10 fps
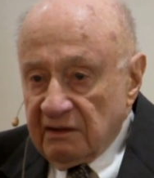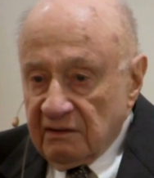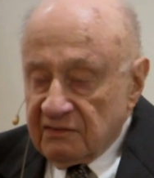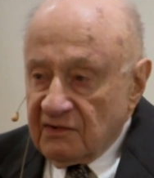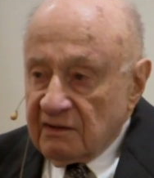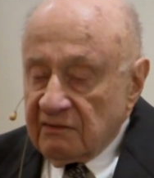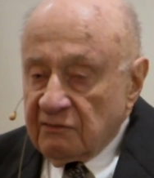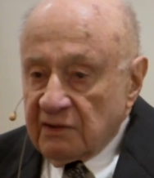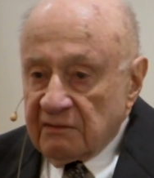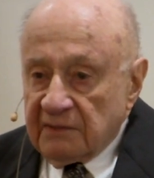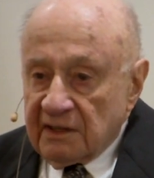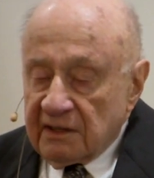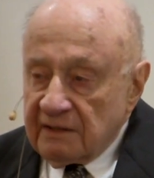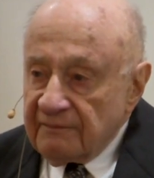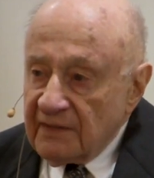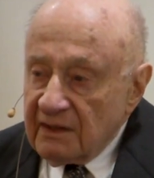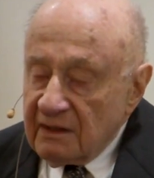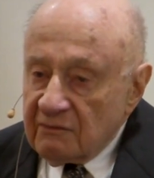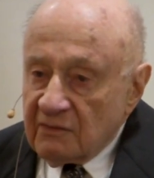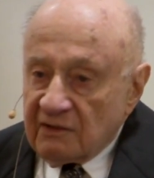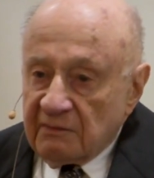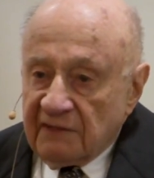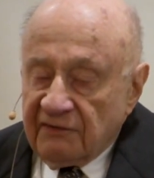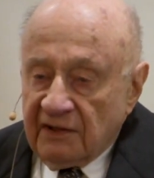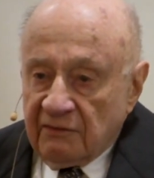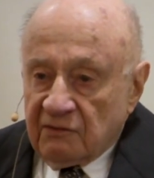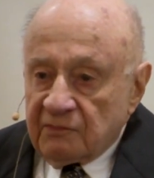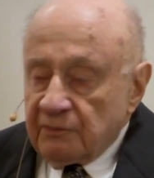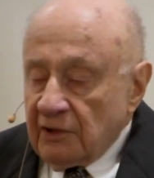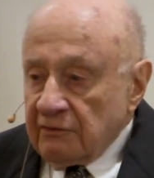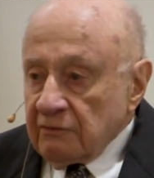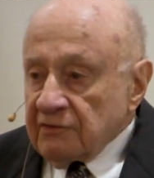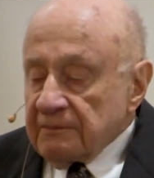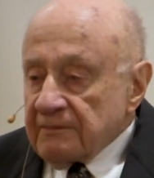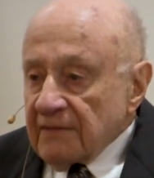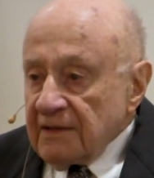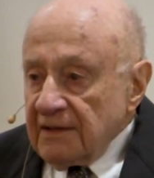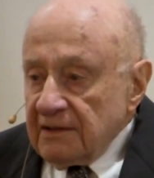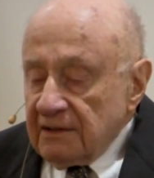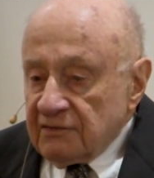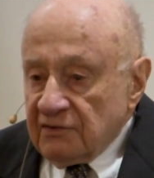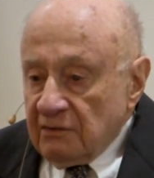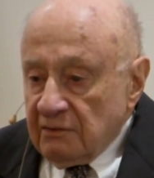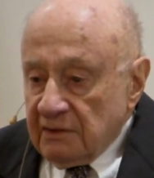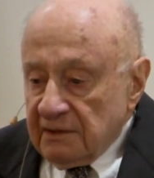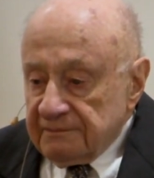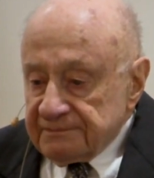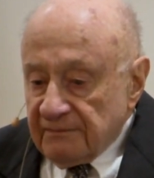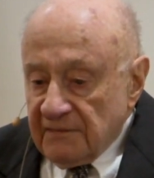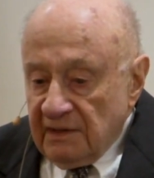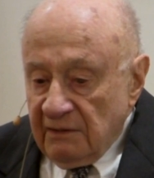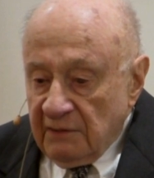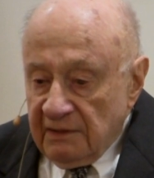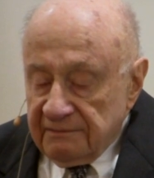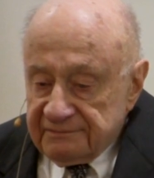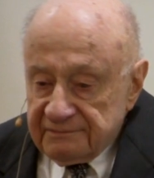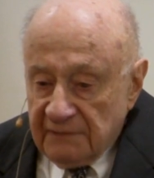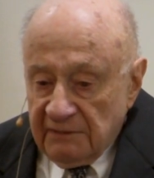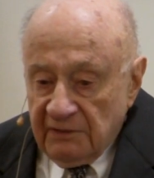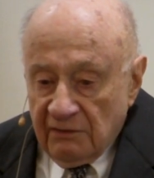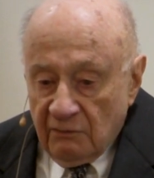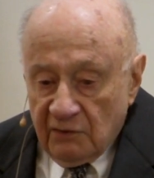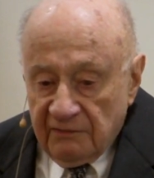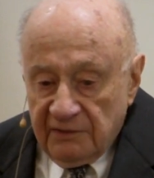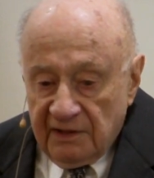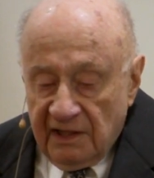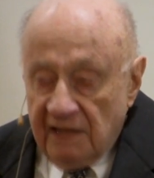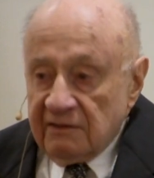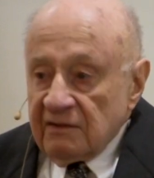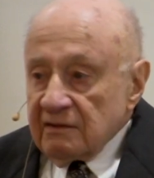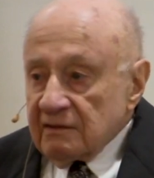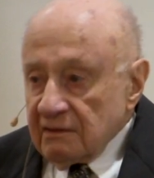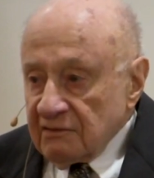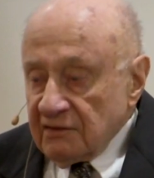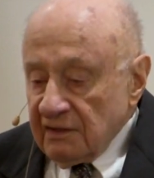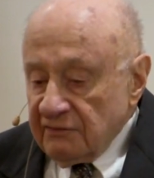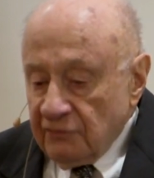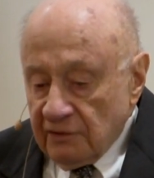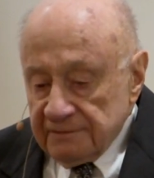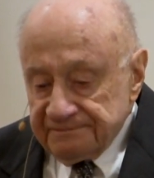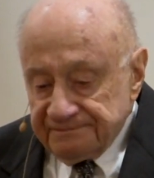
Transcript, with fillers: the son of one of my, one of my father's brothers. So um, anyway, maybe there would have been eight instead of four.